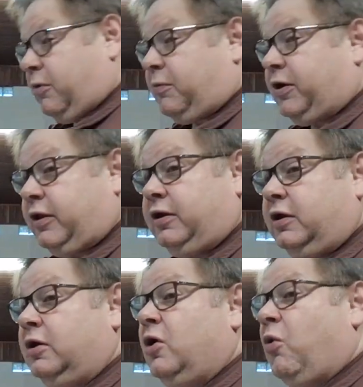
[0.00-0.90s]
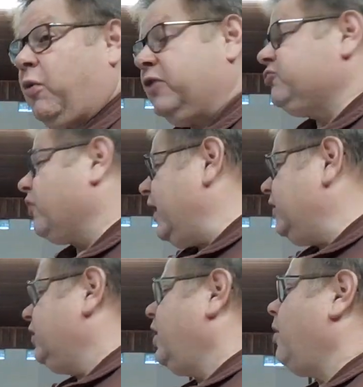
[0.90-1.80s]
appropriately, we're
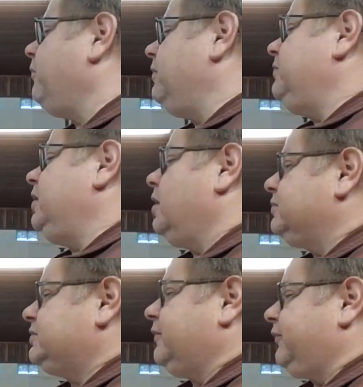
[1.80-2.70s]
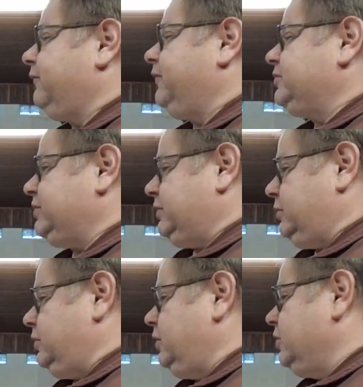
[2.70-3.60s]
trying to help them become self-sufficient,
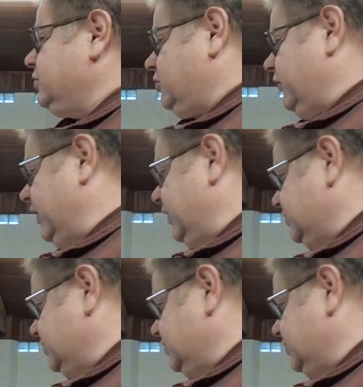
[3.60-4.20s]
so that